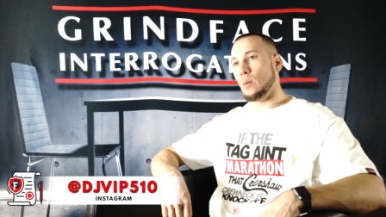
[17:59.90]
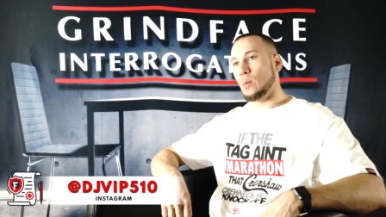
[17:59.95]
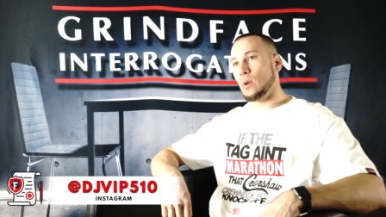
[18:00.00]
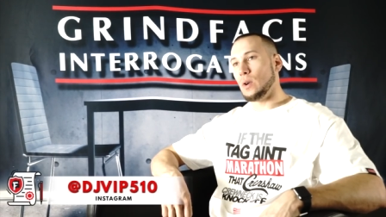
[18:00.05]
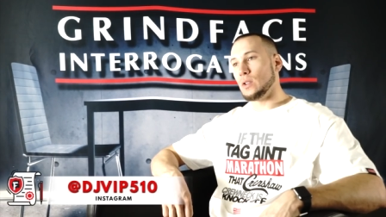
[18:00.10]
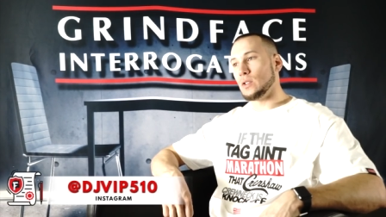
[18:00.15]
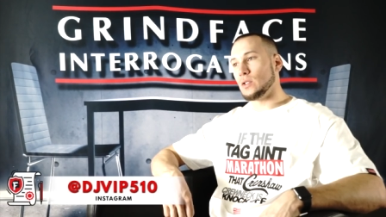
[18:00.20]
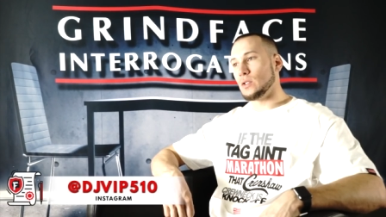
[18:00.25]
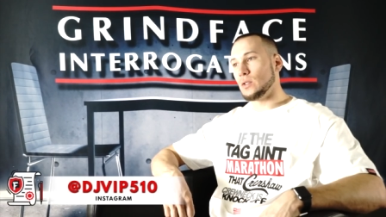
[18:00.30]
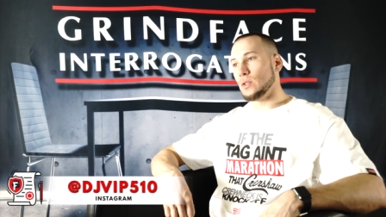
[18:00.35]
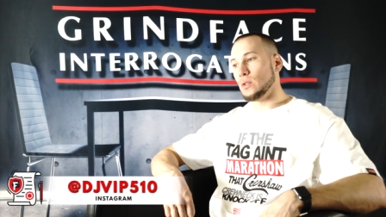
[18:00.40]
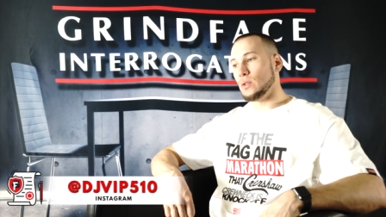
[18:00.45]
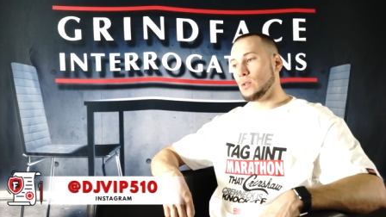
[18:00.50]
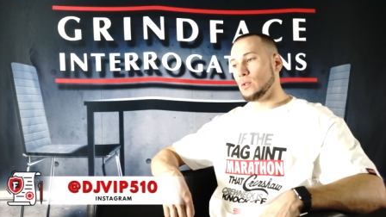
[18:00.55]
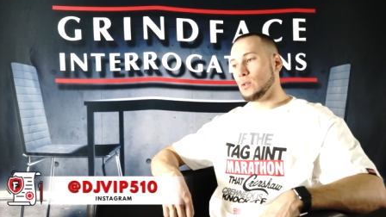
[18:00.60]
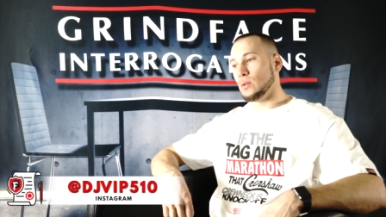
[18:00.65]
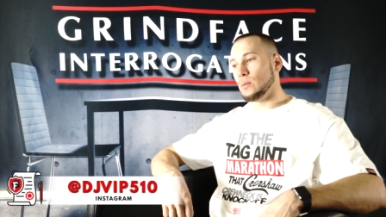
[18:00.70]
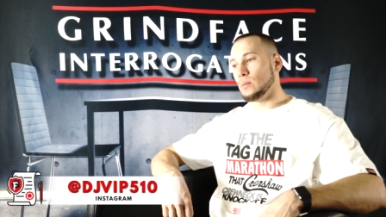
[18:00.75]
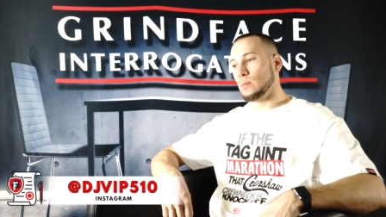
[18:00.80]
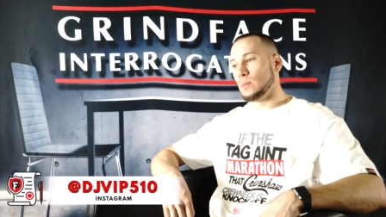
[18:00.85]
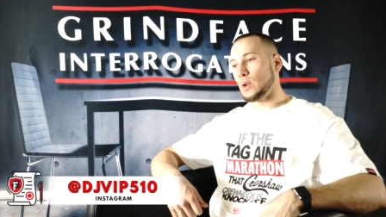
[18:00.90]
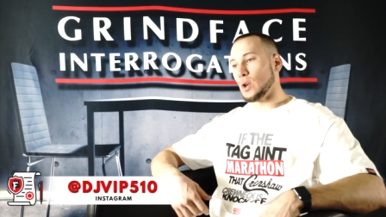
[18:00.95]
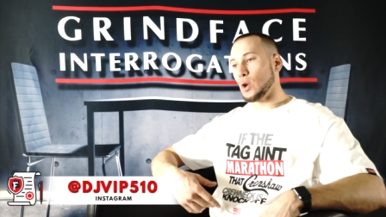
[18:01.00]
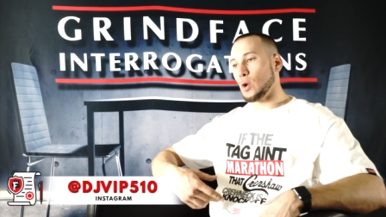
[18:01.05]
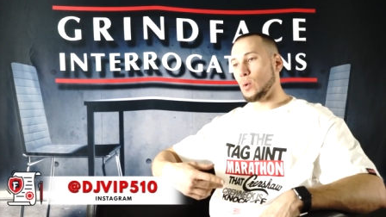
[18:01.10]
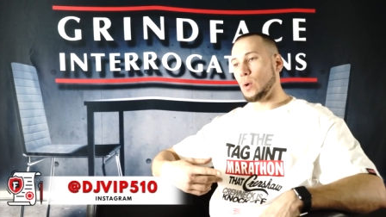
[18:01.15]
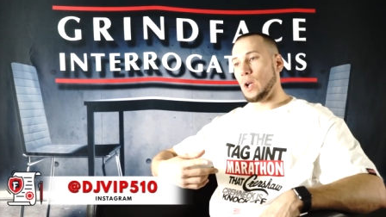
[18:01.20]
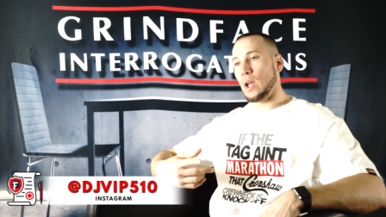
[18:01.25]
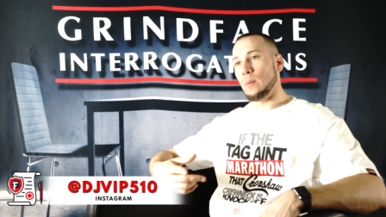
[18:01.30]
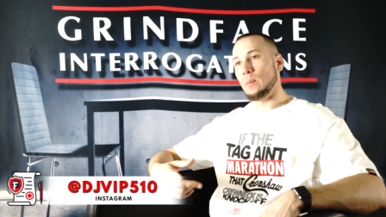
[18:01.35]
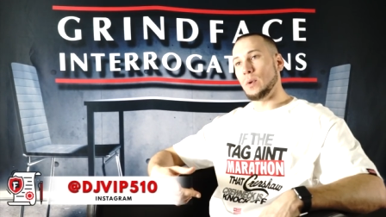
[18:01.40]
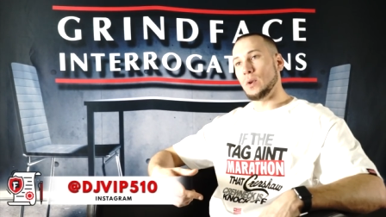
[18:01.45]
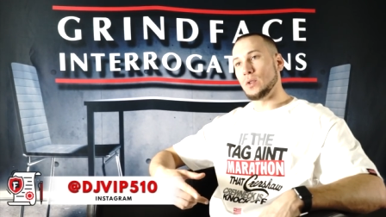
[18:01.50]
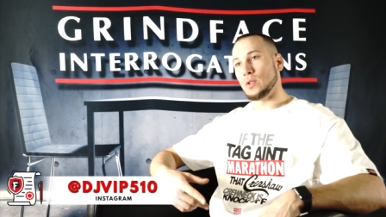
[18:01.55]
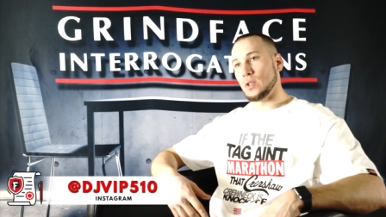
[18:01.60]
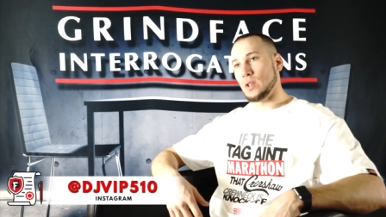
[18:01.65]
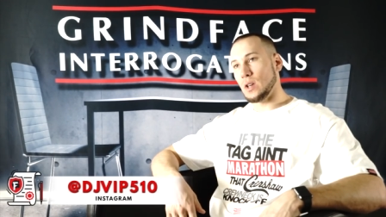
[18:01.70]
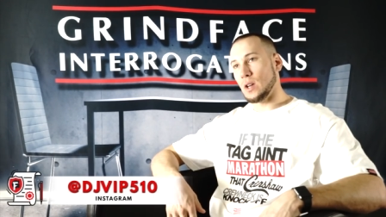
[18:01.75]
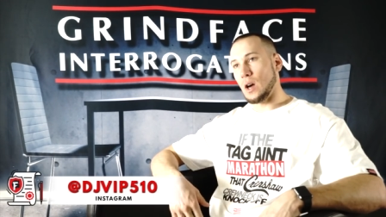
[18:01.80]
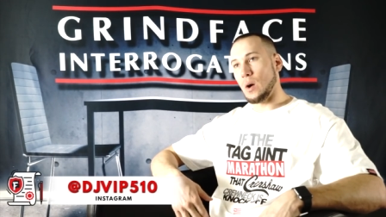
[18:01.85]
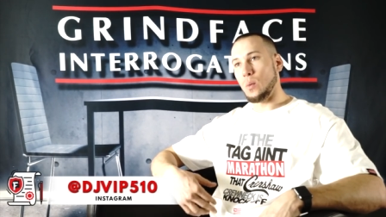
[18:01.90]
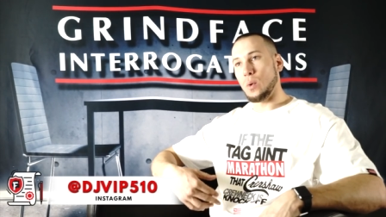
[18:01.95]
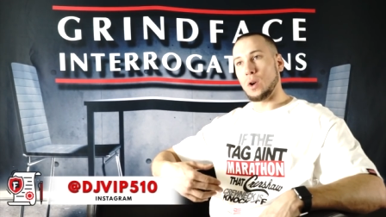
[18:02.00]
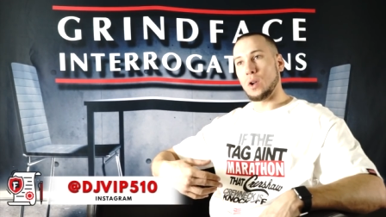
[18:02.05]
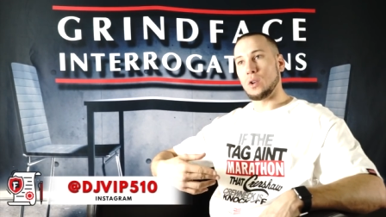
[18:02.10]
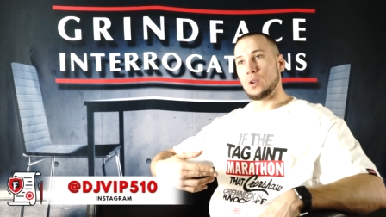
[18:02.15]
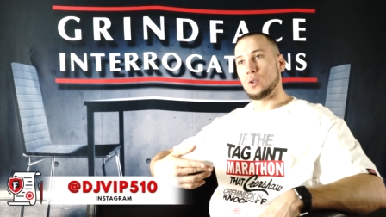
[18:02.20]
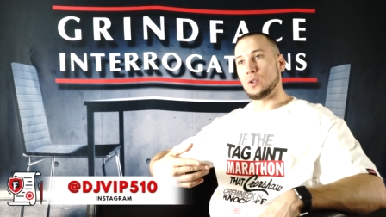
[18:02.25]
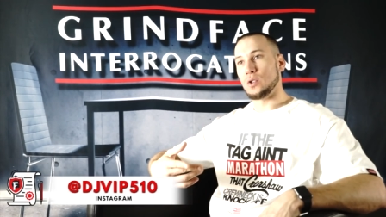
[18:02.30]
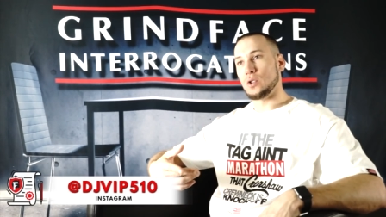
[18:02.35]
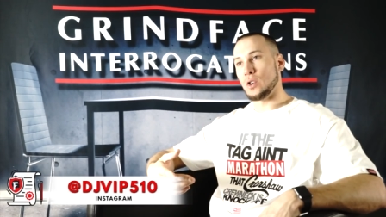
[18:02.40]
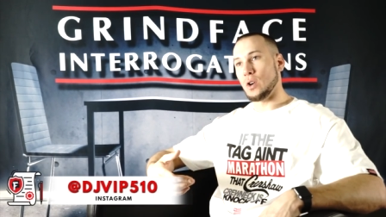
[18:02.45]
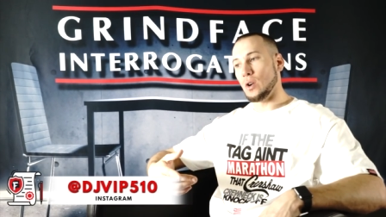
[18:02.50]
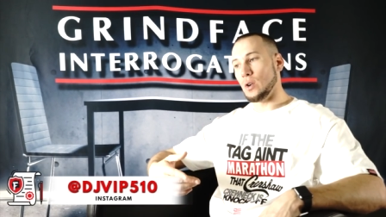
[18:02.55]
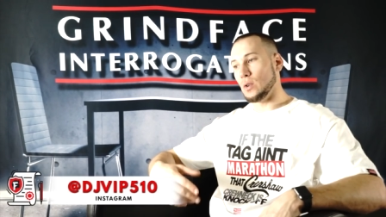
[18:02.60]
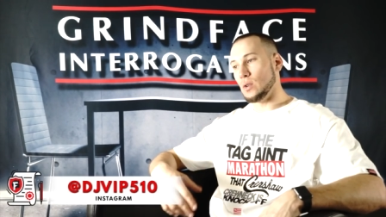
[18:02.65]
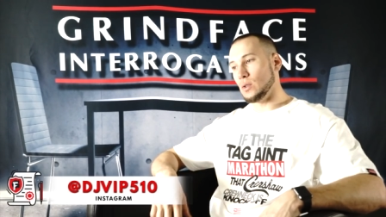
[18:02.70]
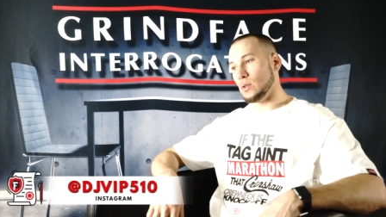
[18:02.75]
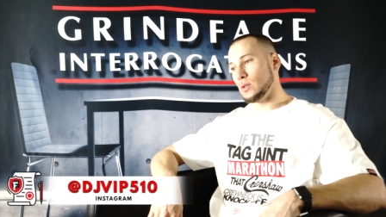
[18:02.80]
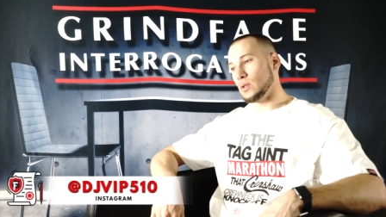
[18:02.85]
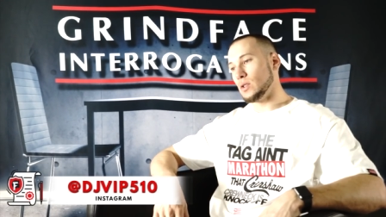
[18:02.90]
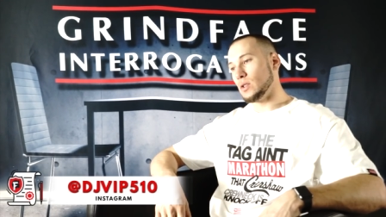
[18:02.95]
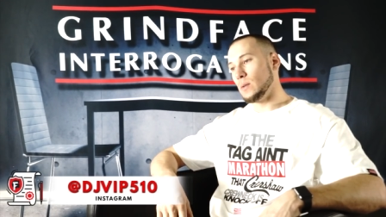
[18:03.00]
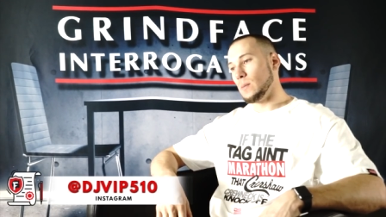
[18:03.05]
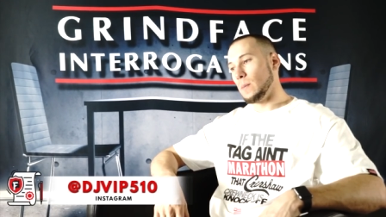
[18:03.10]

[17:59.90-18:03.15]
want to create music. I want to do shows.